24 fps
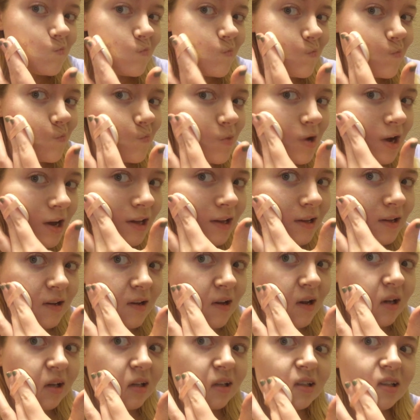but
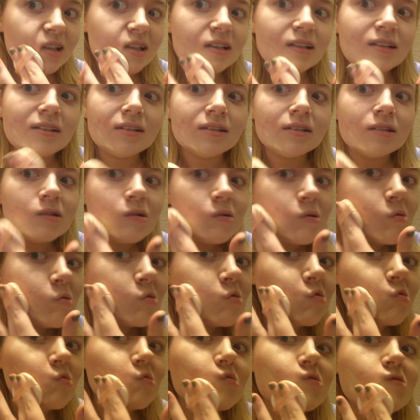I did
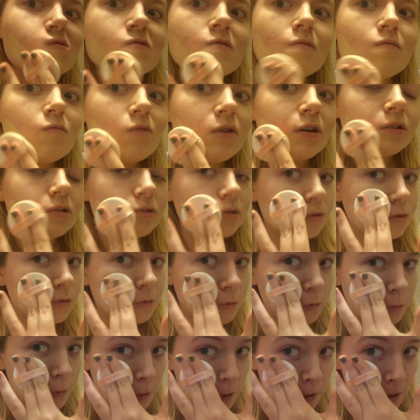want
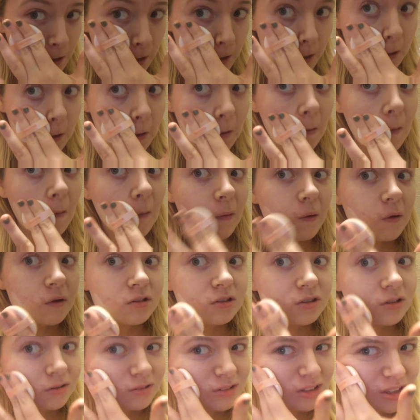to
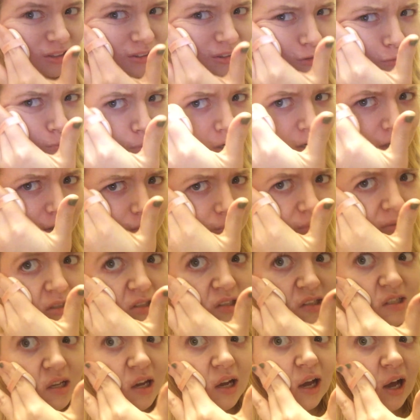still show this product
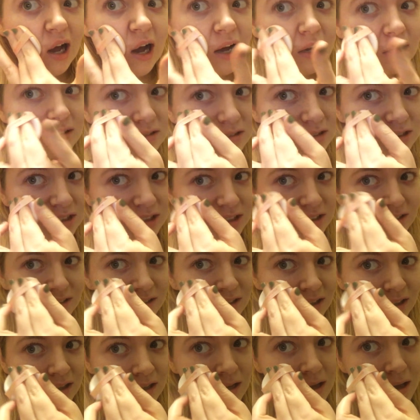because I hadn't
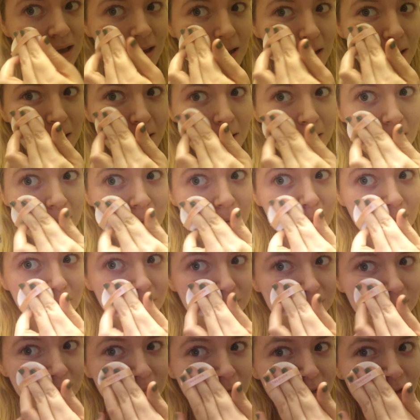seen,
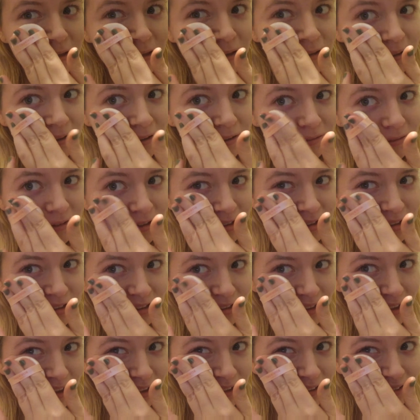okay, this
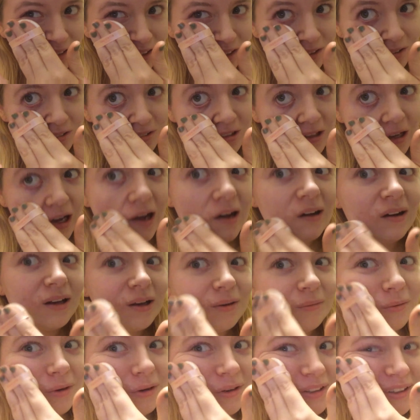is like not
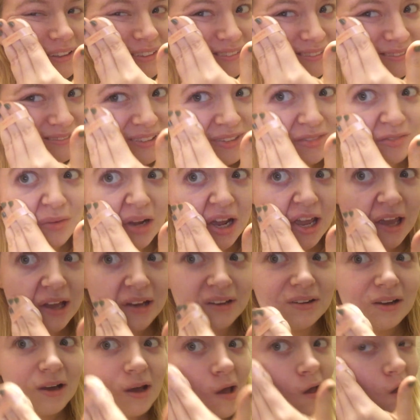exactly working with my
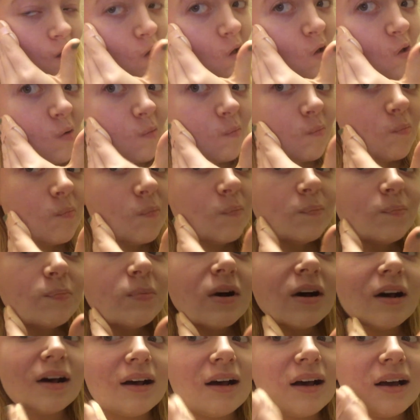hand,
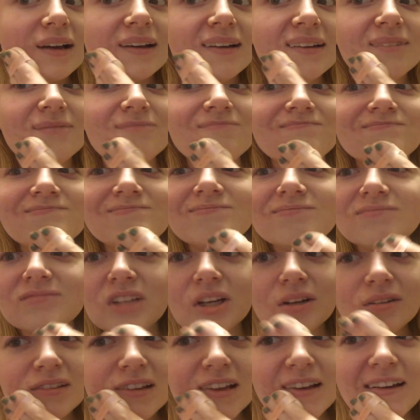but I
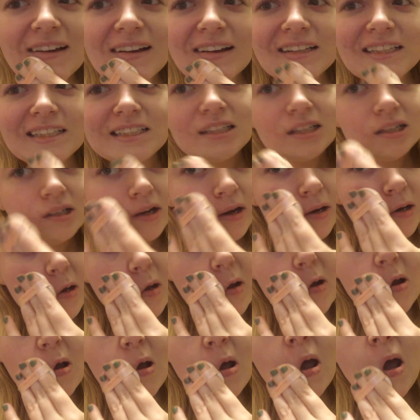don't think I had seen
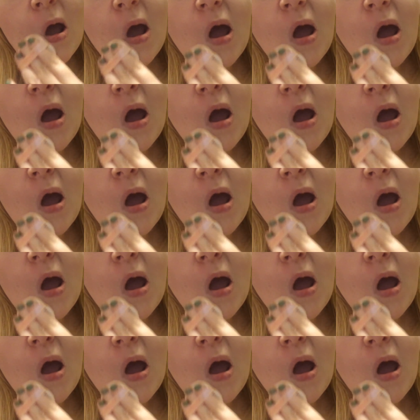any